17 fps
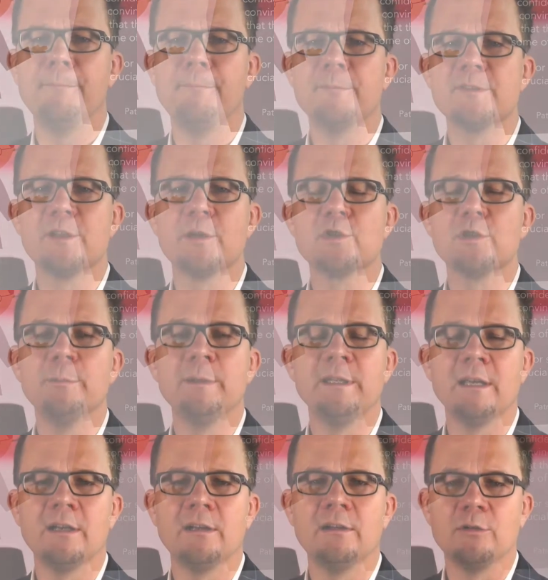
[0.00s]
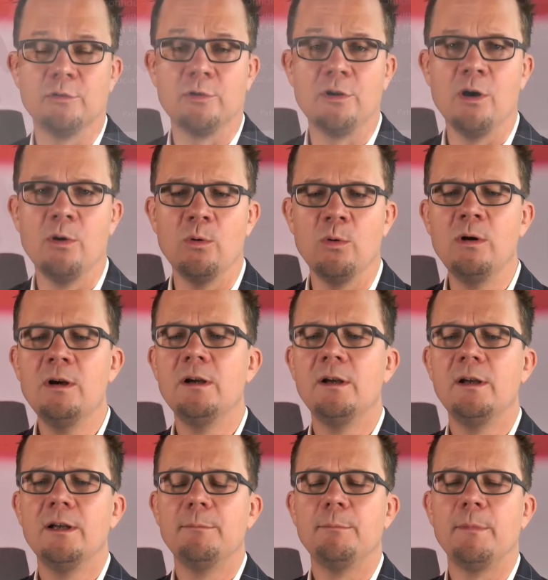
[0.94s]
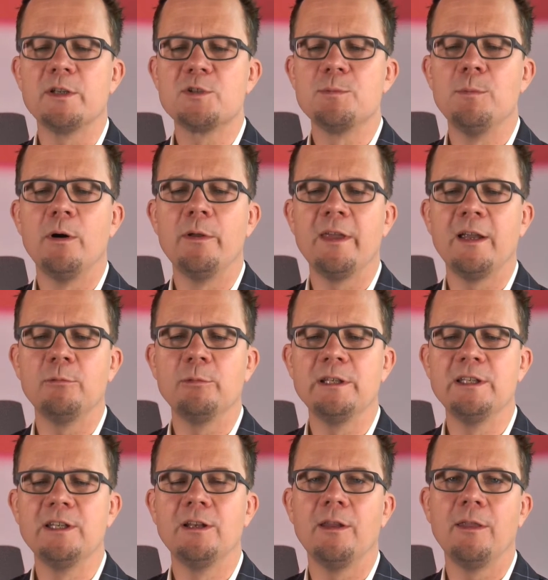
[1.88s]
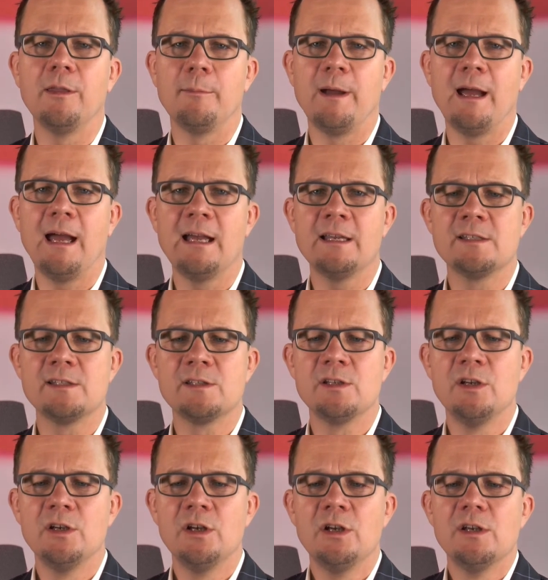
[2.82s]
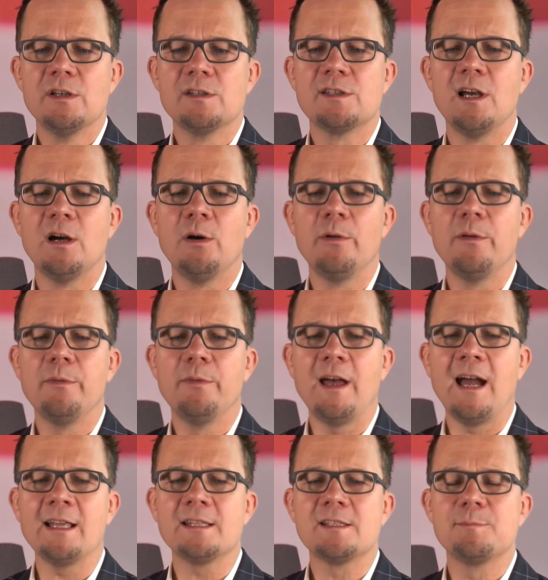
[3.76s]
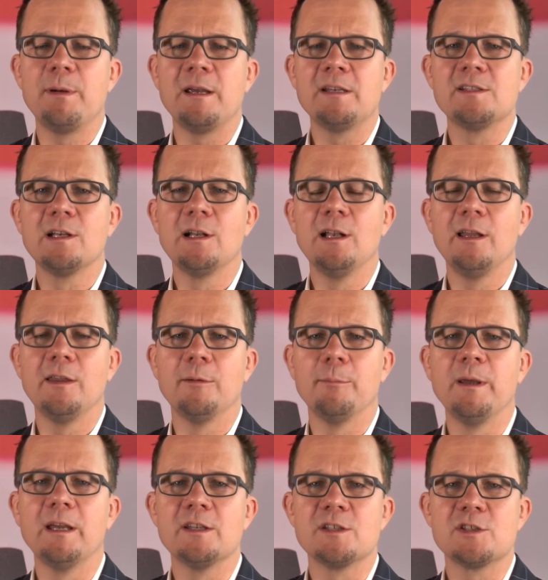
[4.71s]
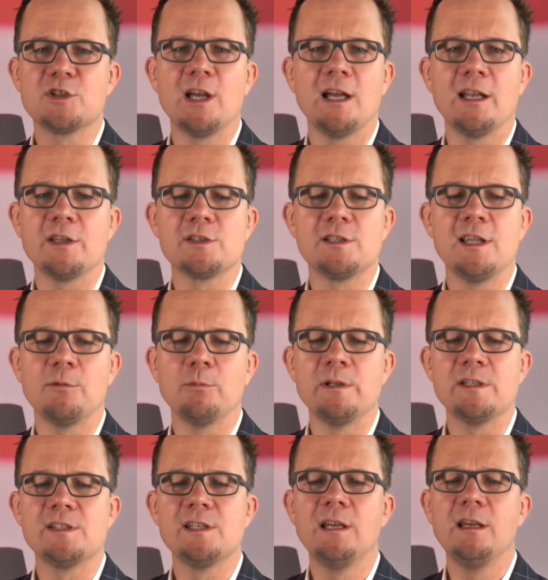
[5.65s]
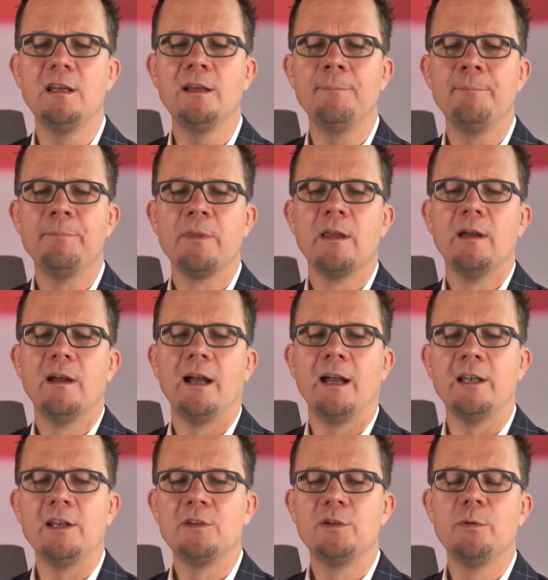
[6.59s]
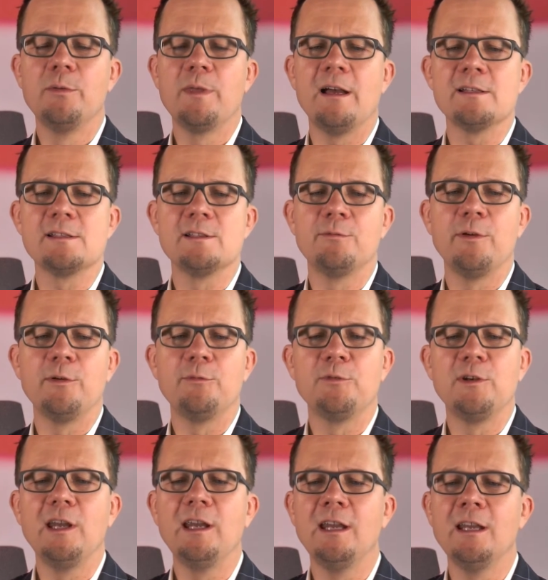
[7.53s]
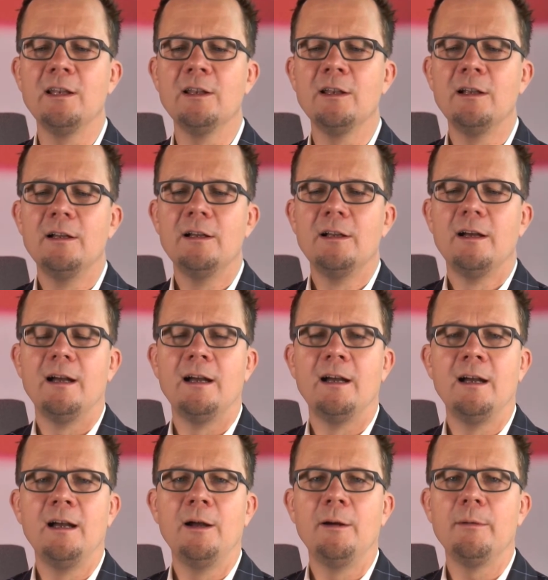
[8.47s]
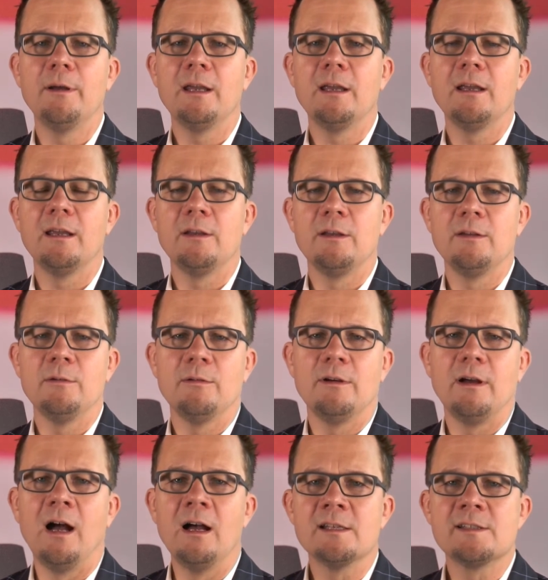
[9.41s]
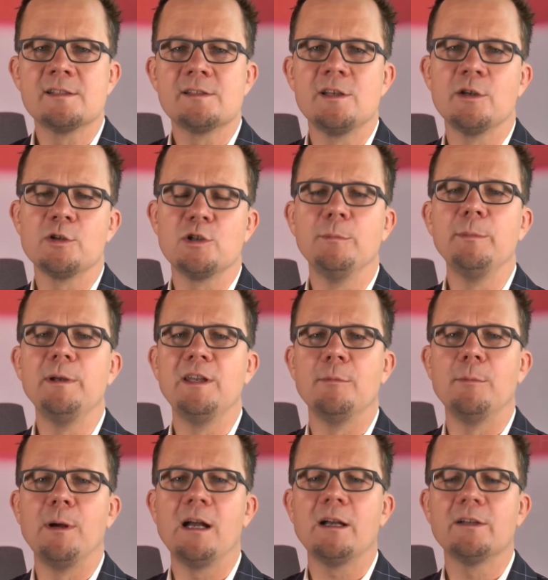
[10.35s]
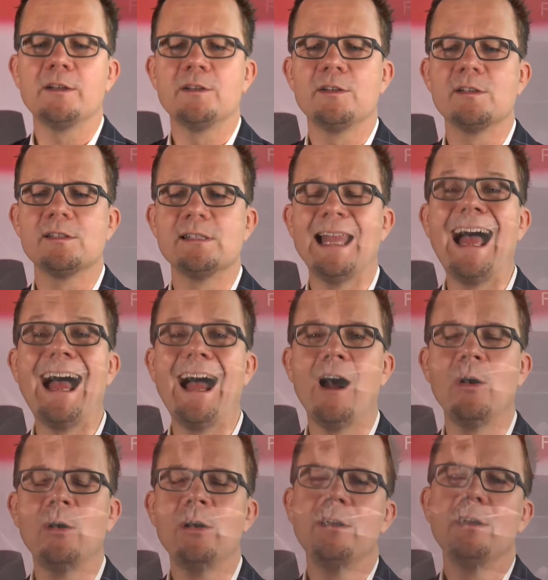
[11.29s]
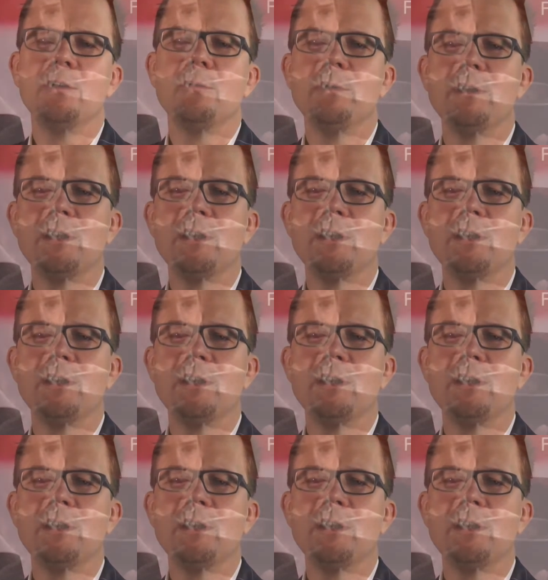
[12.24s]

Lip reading: social media grow much more than we did in the past. So that's basically the biggest challenge that we see. And in 2015, us social media marketers now, we